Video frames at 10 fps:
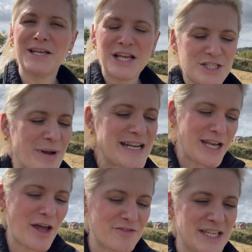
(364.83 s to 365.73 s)
So I'd
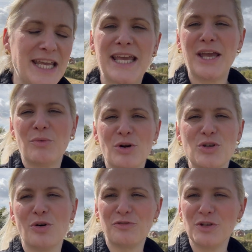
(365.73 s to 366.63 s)
love to hear what
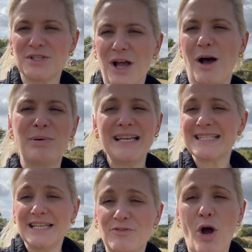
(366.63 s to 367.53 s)
your views are. Please
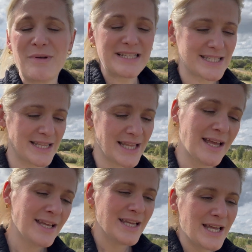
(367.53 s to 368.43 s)
leave comments in the
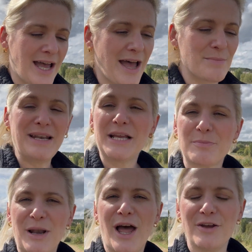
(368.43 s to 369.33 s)
um, link
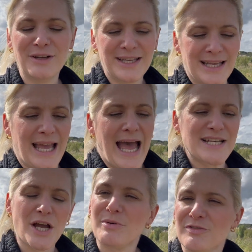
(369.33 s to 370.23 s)
below and
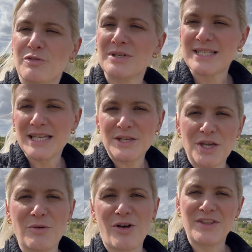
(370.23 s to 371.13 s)
I will look forward to seeing
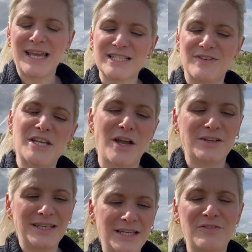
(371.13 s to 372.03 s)
you on the next video.
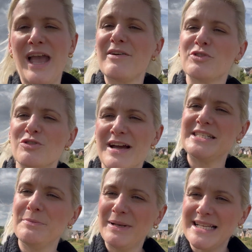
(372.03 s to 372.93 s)
If you haven't already,
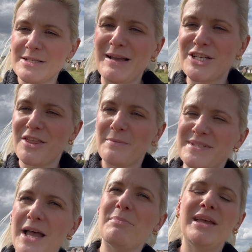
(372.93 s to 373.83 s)
please smash a thumbs
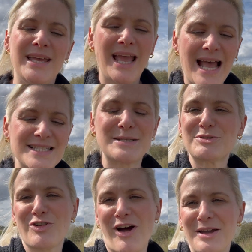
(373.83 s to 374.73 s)
up and
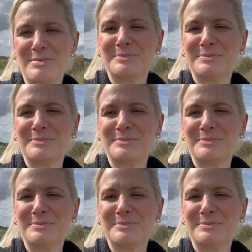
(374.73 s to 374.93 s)
subscribe.